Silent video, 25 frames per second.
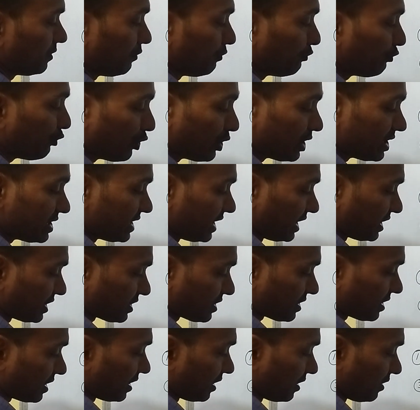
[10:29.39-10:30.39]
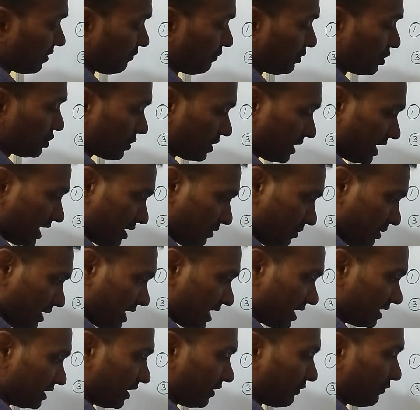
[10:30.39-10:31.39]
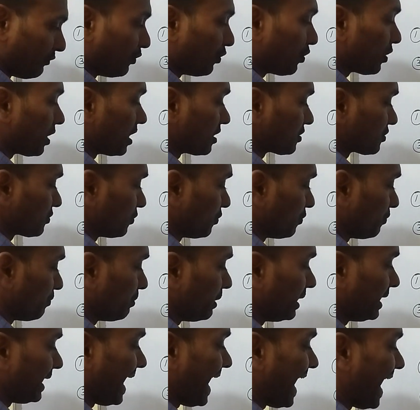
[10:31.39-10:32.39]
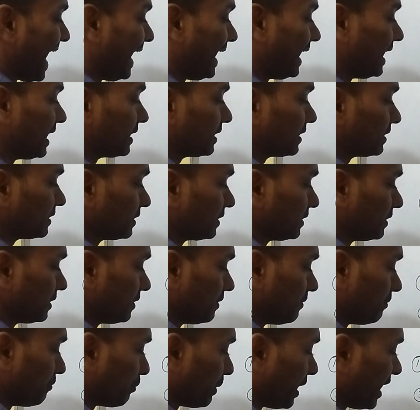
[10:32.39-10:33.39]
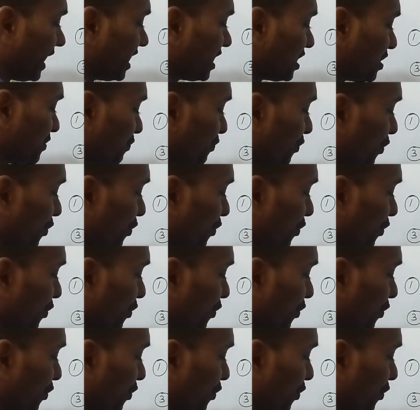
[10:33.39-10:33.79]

4 is extra. We should eliminate that 4 also. By adding minus